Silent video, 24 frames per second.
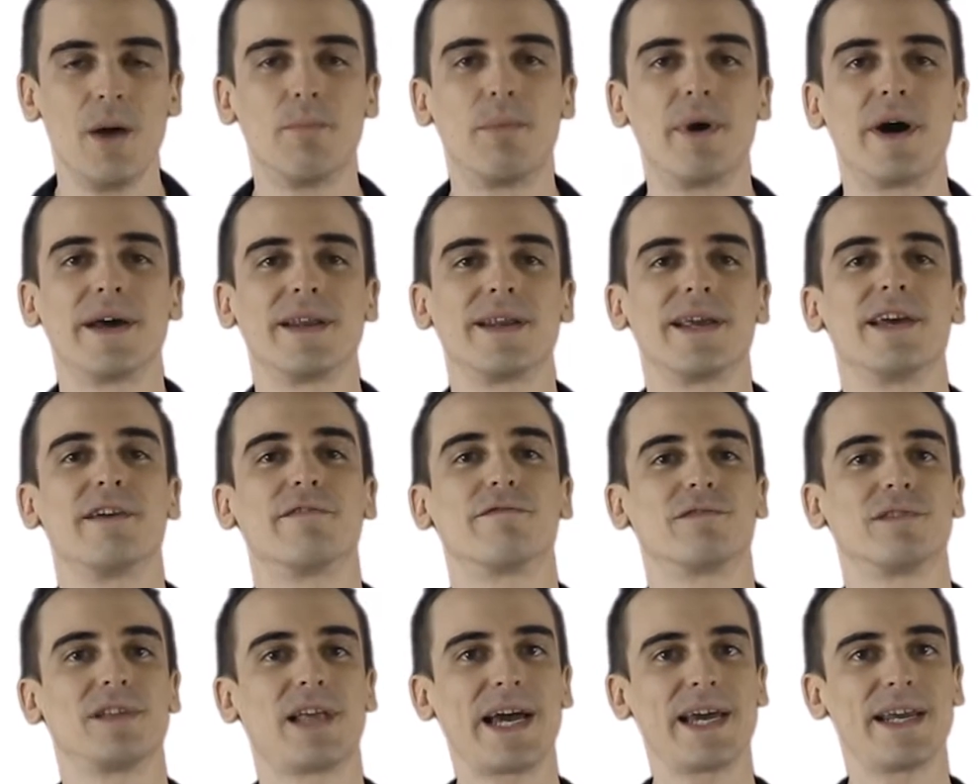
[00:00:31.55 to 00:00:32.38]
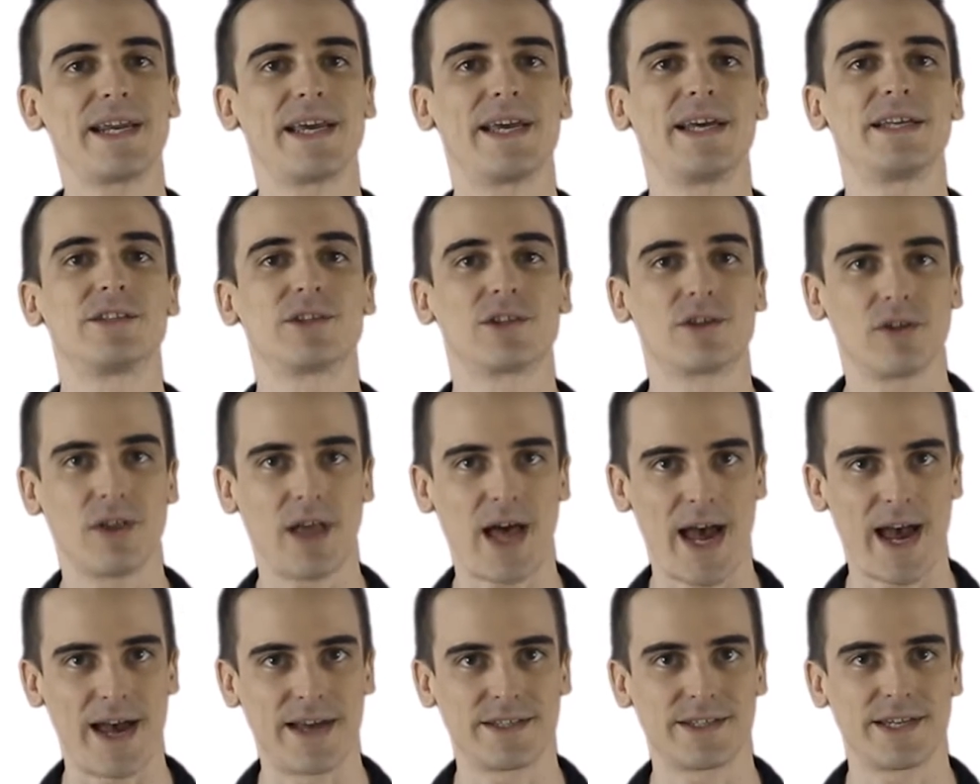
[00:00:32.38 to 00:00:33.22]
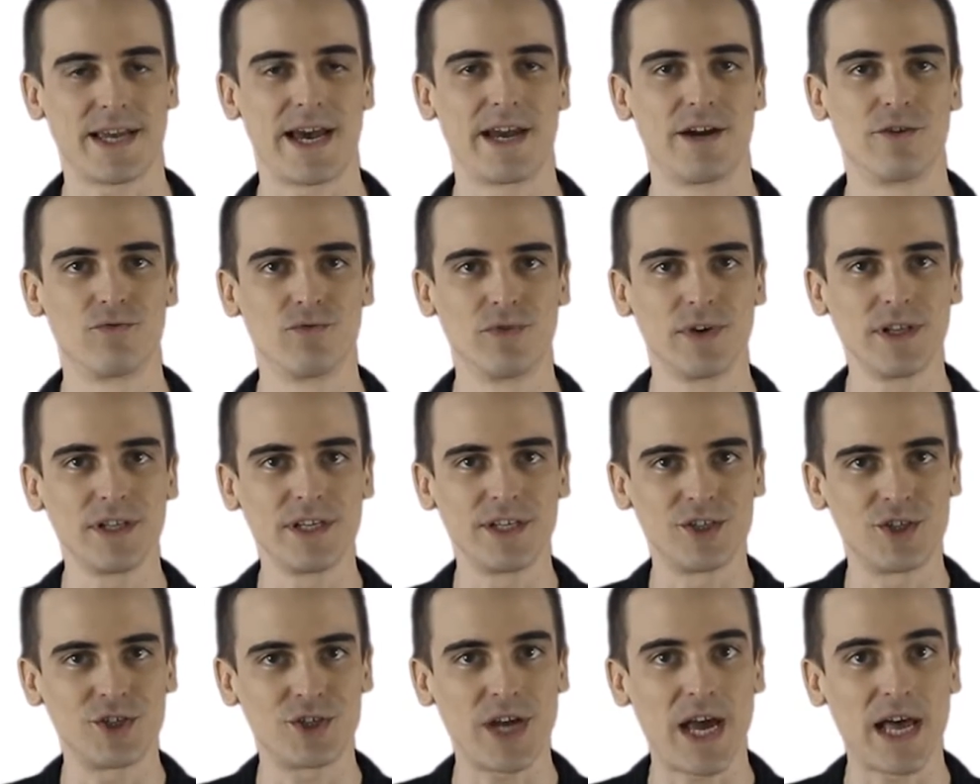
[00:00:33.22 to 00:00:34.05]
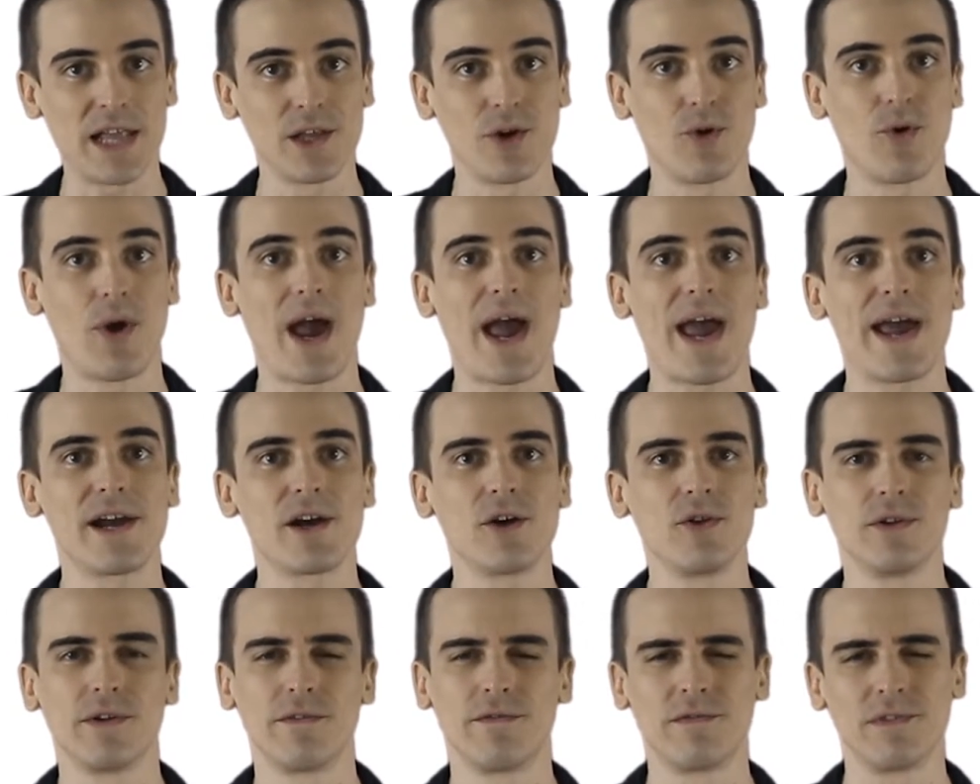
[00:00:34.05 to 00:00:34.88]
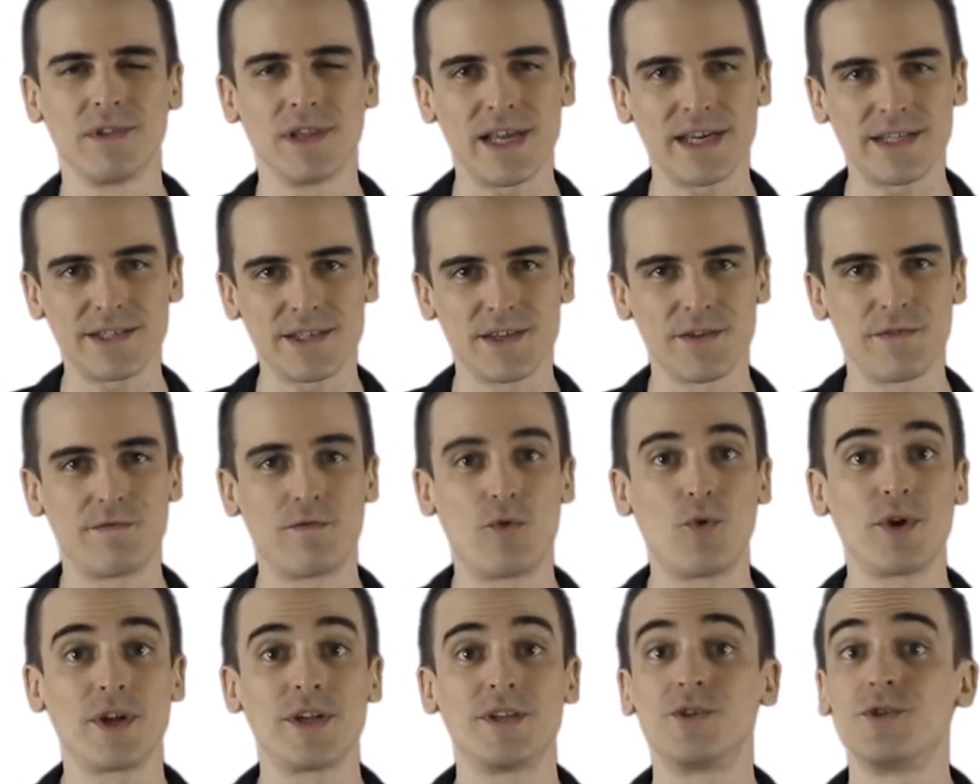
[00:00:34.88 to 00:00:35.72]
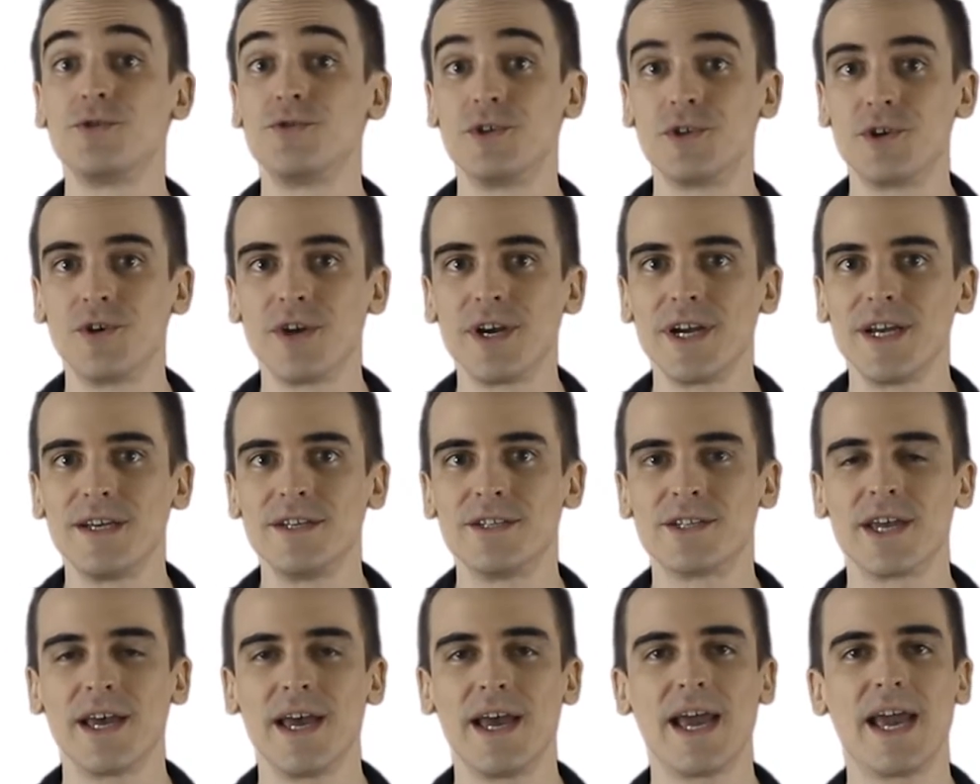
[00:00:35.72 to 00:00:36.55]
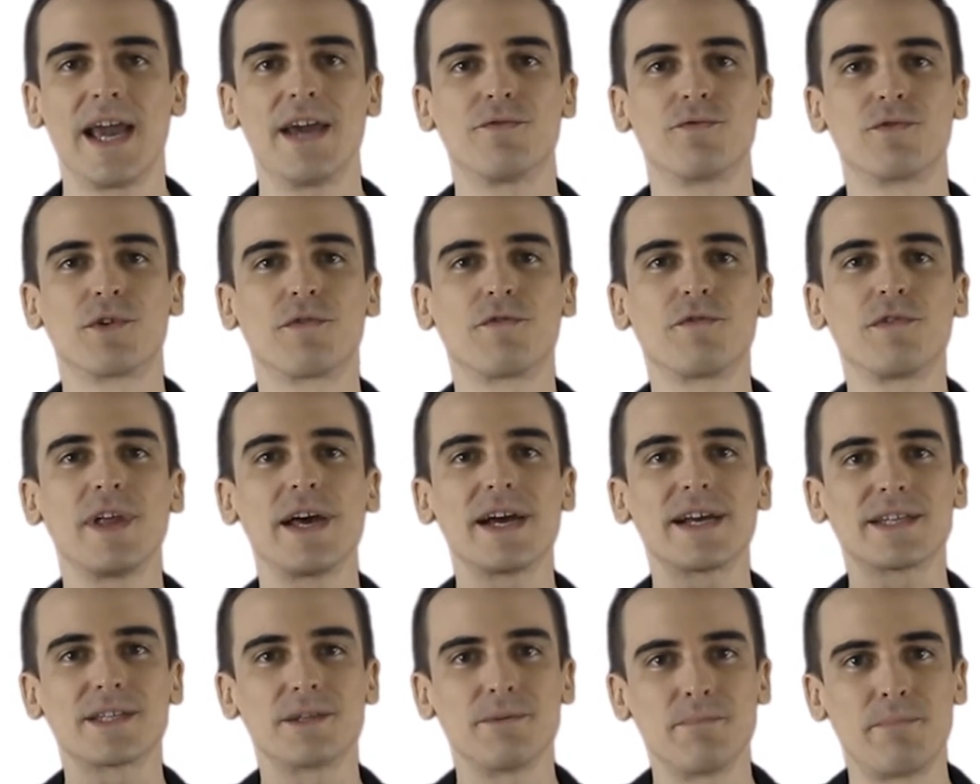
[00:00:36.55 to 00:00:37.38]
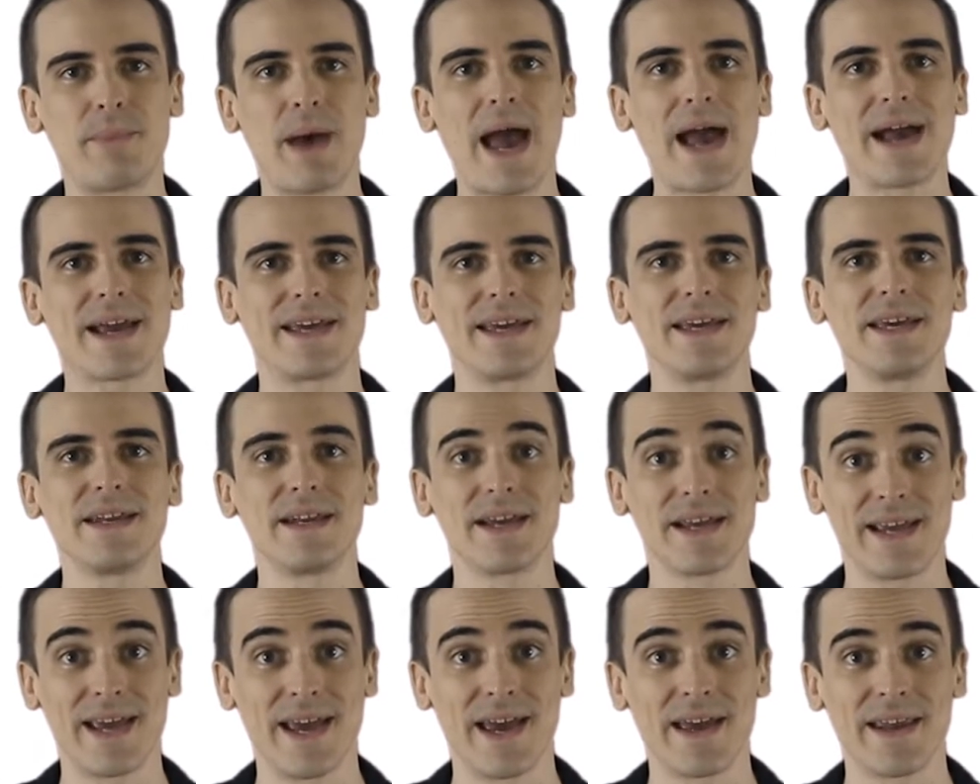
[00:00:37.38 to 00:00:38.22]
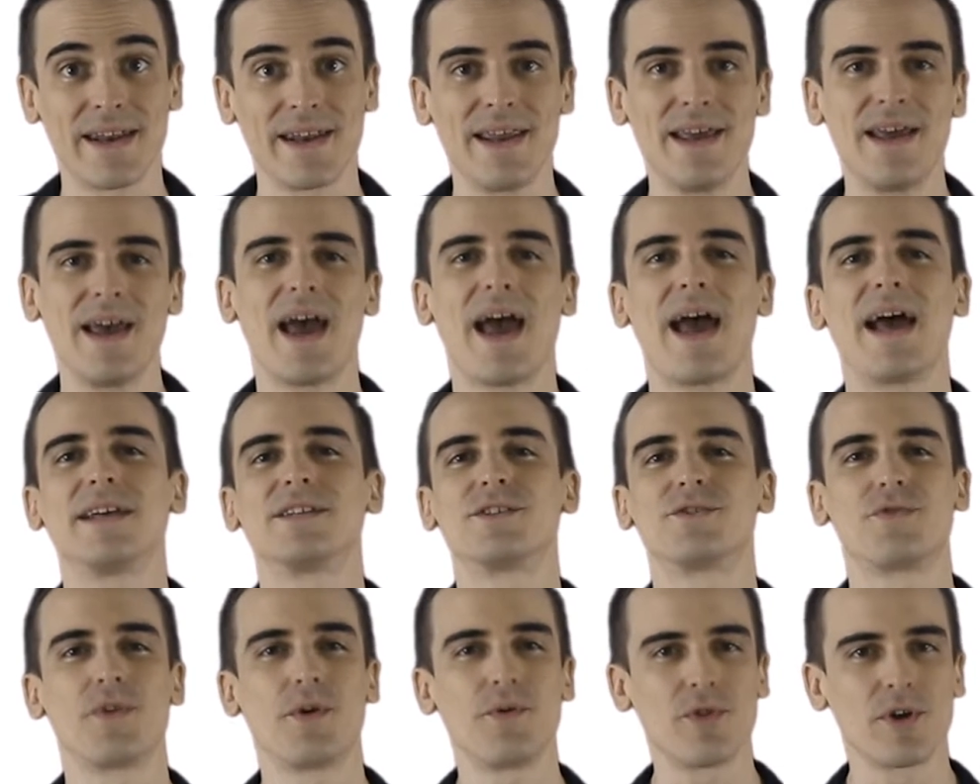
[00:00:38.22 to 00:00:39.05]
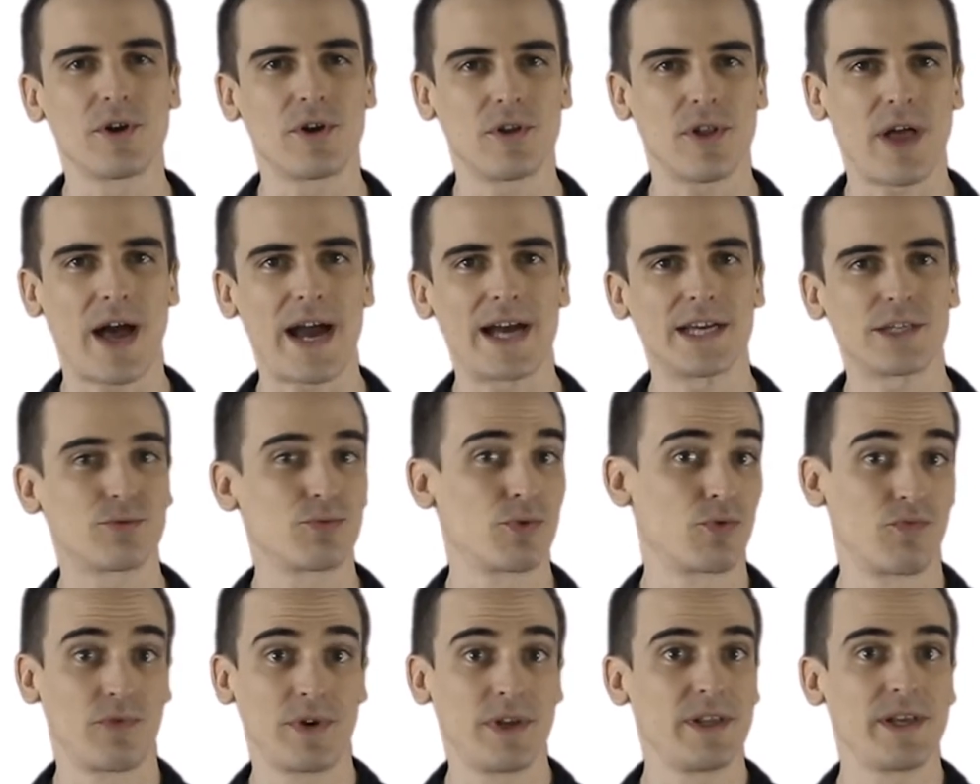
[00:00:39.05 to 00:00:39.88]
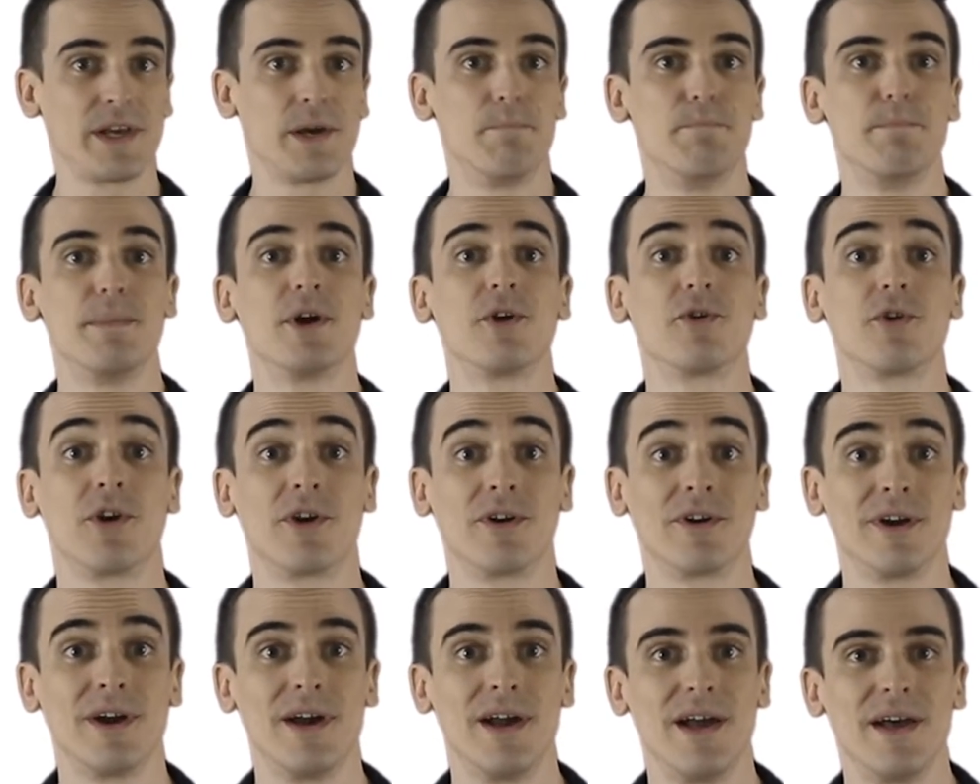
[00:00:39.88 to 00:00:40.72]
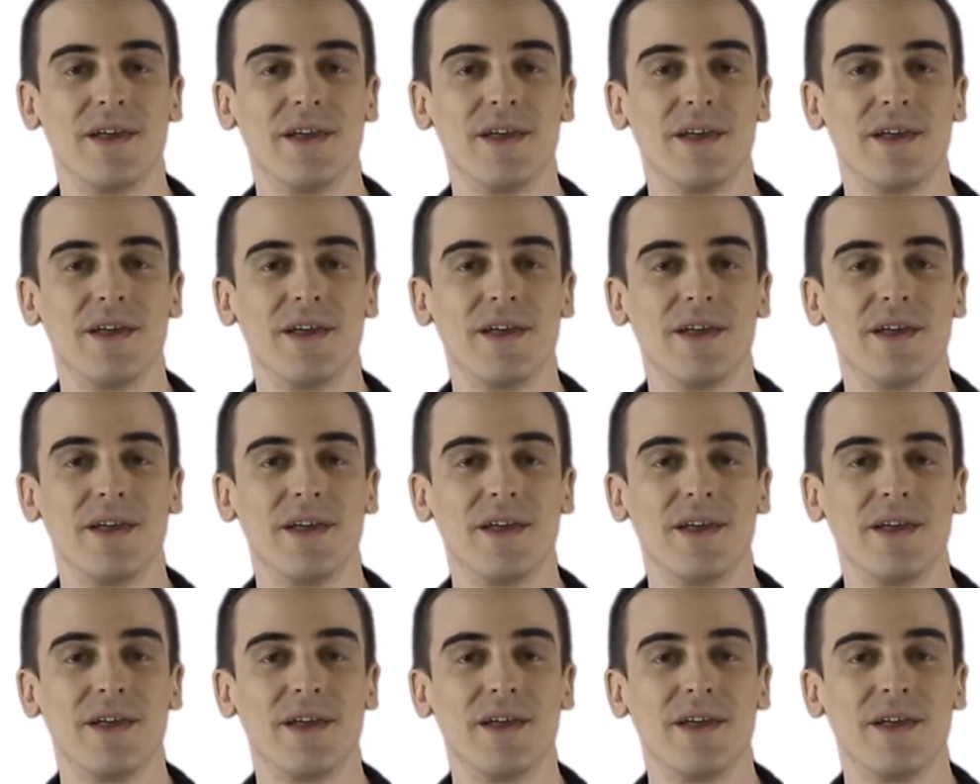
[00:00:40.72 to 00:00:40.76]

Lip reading: but if light hits glass at a really shallow angle of less than 42 degrees, it reflects back in again as though the glass were really a mirror.